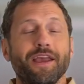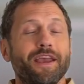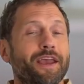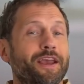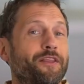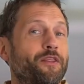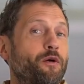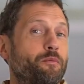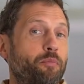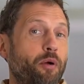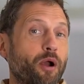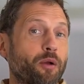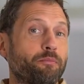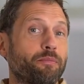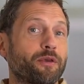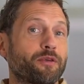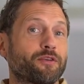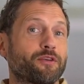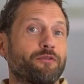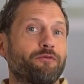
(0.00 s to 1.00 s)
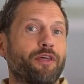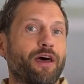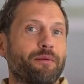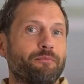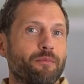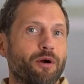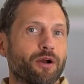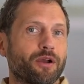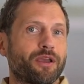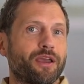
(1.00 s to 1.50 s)
And the purpose of that
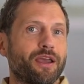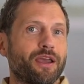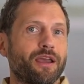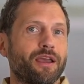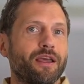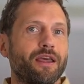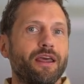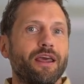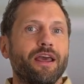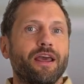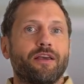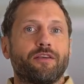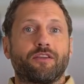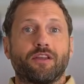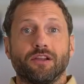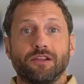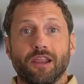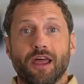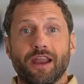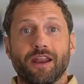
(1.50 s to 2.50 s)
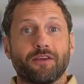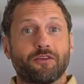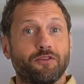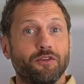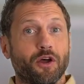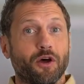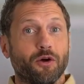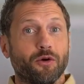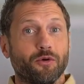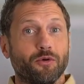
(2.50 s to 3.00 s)
marking is to let us
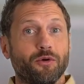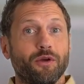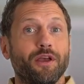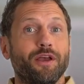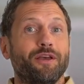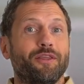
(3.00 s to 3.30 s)
know